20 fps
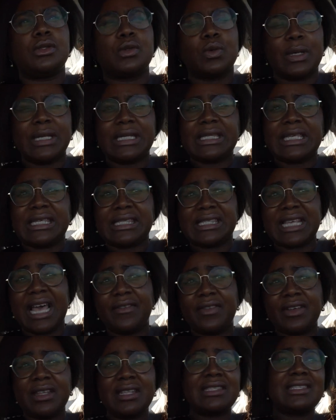
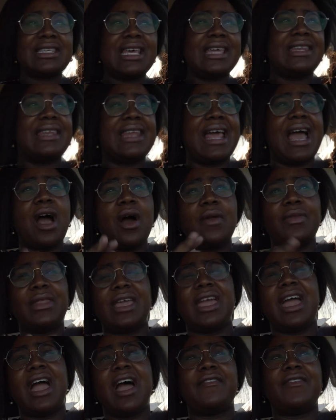27th, and now
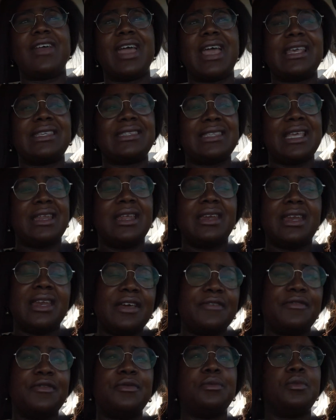they have extended it
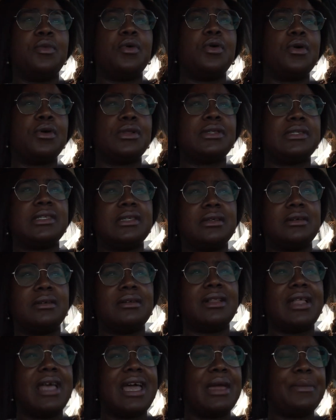even more
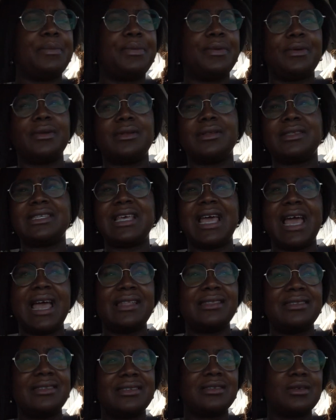till April
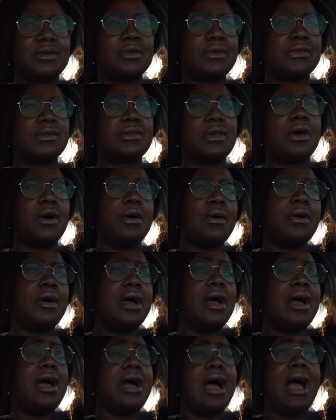10th or so.
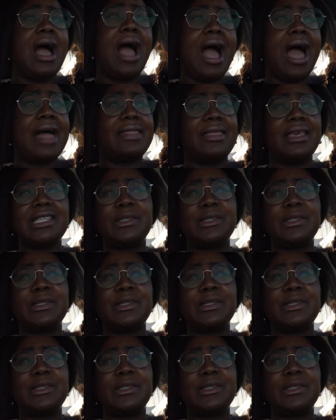At